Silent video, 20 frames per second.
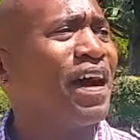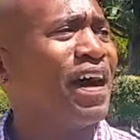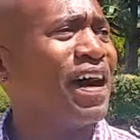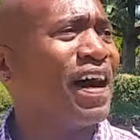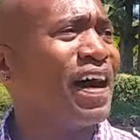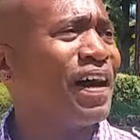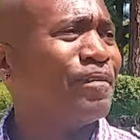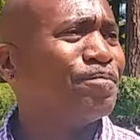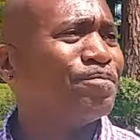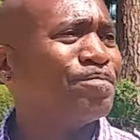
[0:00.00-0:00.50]

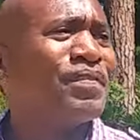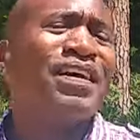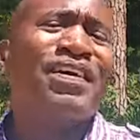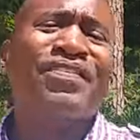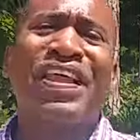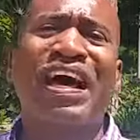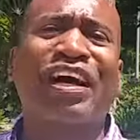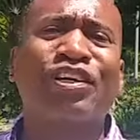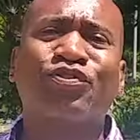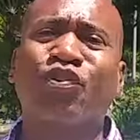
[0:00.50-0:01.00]
Um,
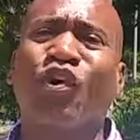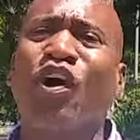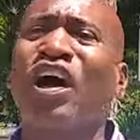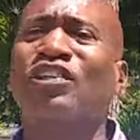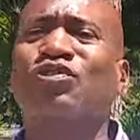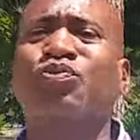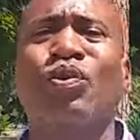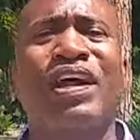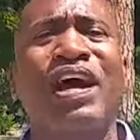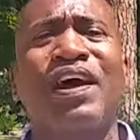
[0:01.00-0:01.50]
now, as
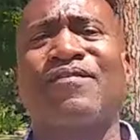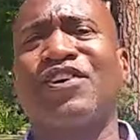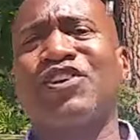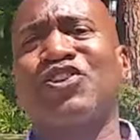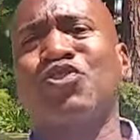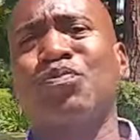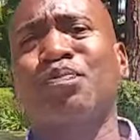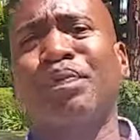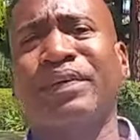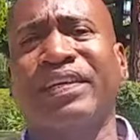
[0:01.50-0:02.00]
far as whatever
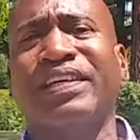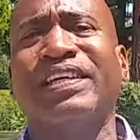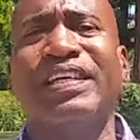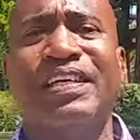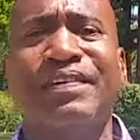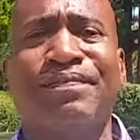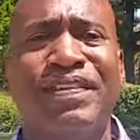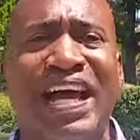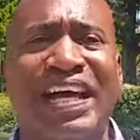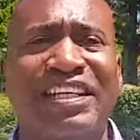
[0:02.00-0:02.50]
you
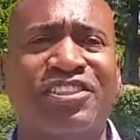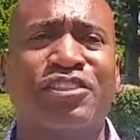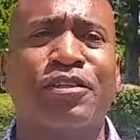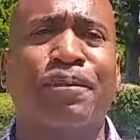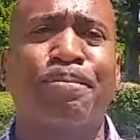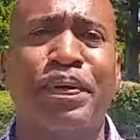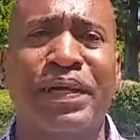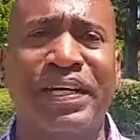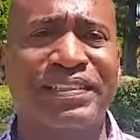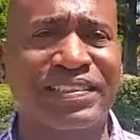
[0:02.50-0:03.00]
believe, that's
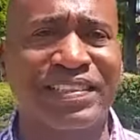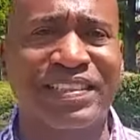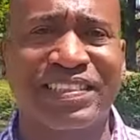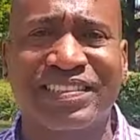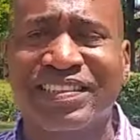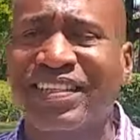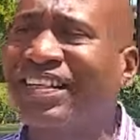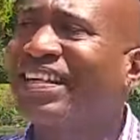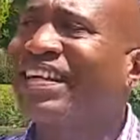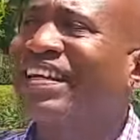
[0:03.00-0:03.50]
your
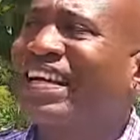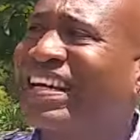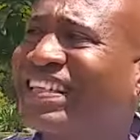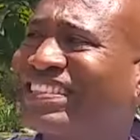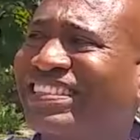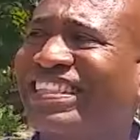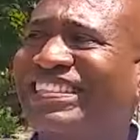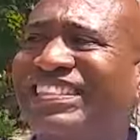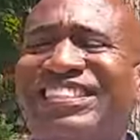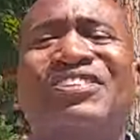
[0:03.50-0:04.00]
business.
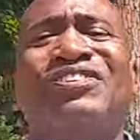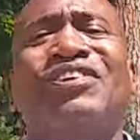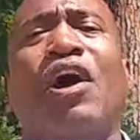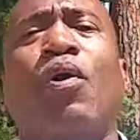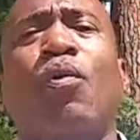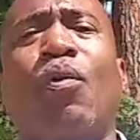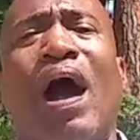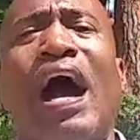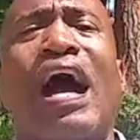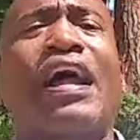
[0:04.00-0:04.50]
It's just, you
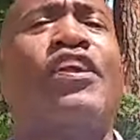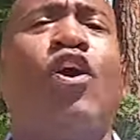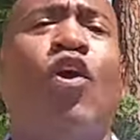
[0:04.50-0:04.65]
know, I